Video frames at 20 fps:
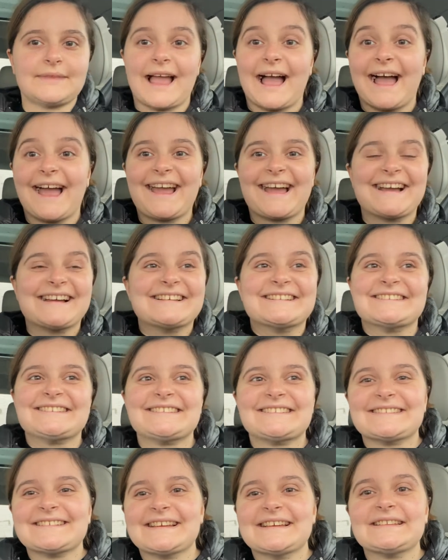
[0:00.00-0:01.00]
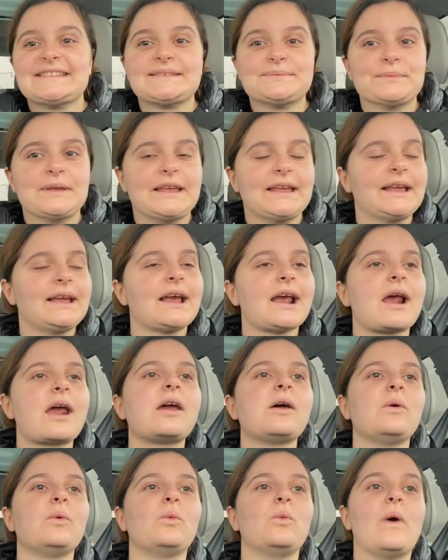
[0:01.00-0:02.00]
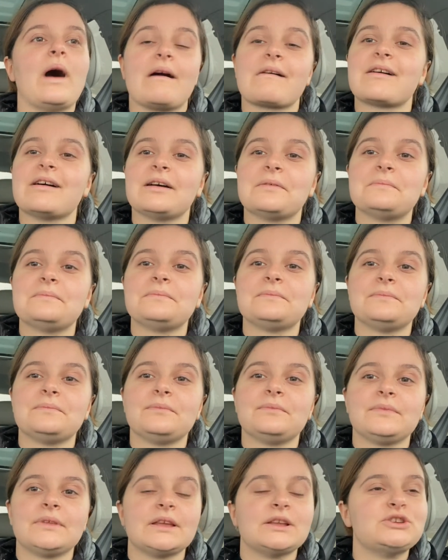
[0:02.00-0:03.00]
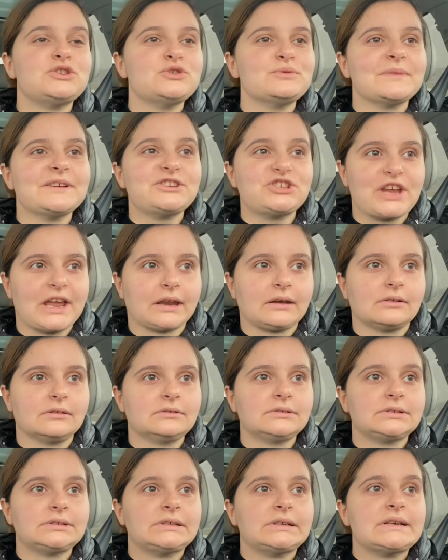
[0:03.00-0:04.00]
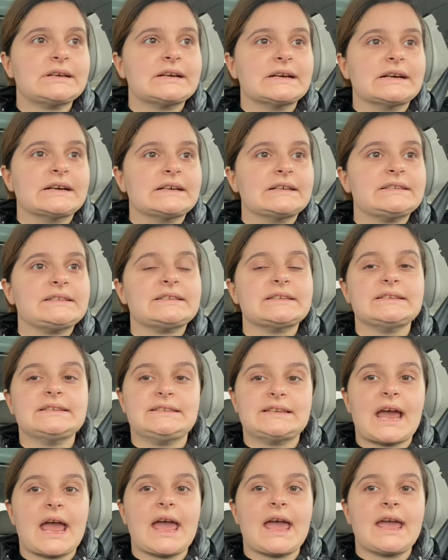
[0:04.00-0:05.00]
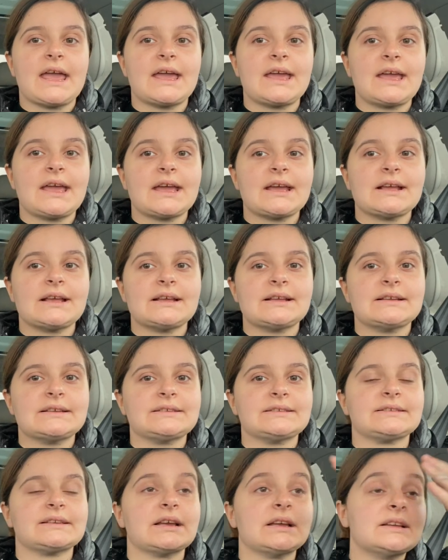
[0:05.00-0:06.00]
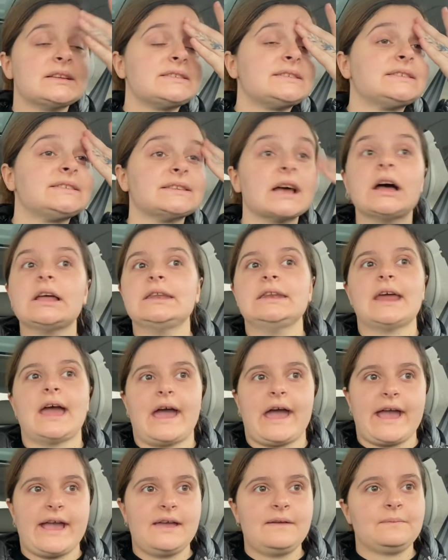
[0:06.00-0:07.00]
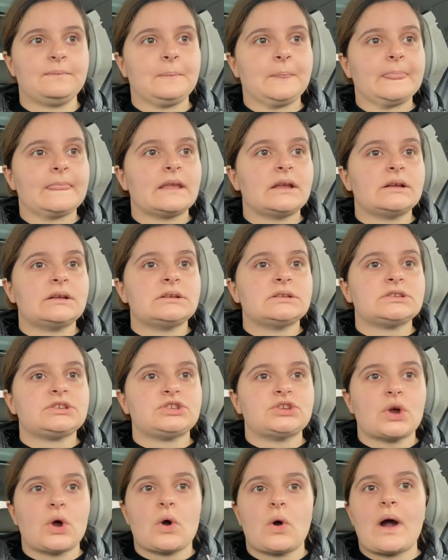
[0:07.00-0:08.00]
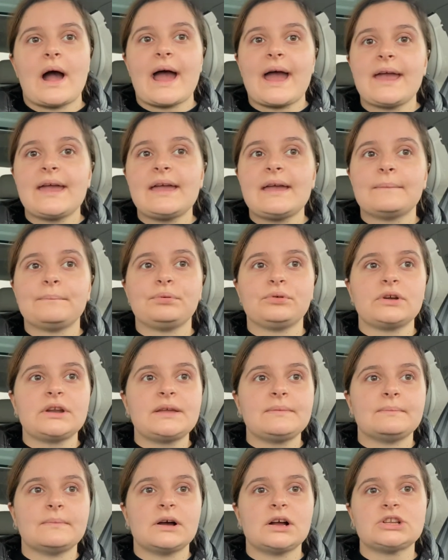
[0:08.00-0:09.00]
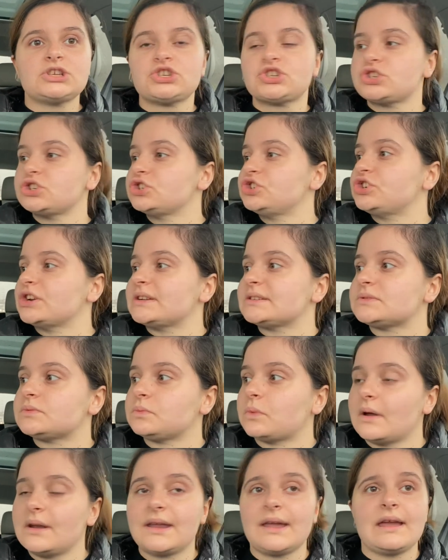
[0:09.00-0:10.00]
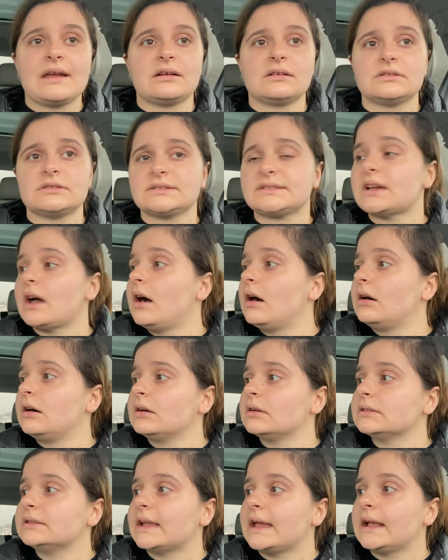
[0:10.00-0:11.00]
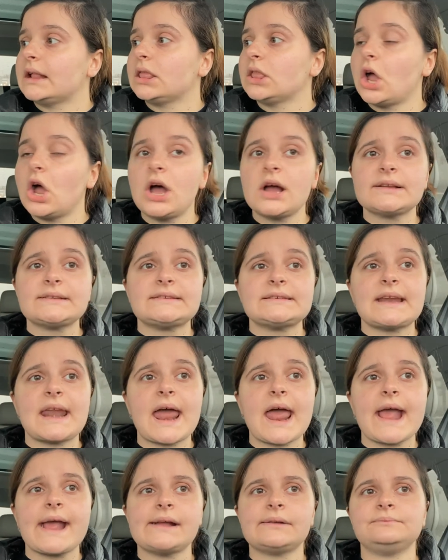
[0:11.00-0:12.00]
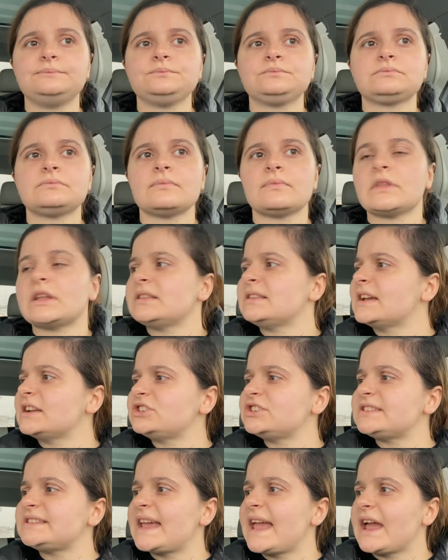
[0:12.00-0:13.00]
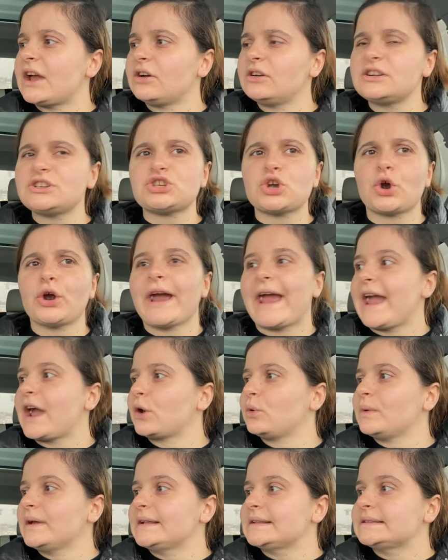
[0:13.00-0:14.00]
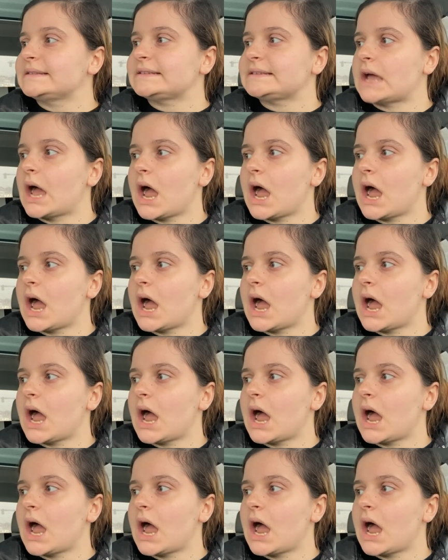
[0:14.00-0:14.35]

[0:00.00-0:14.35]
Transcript: Hi guys, it's me. Welcome to my channel. Today is Sunday, so I am pretty much just running errands all day long today. Did I just say errands or errands?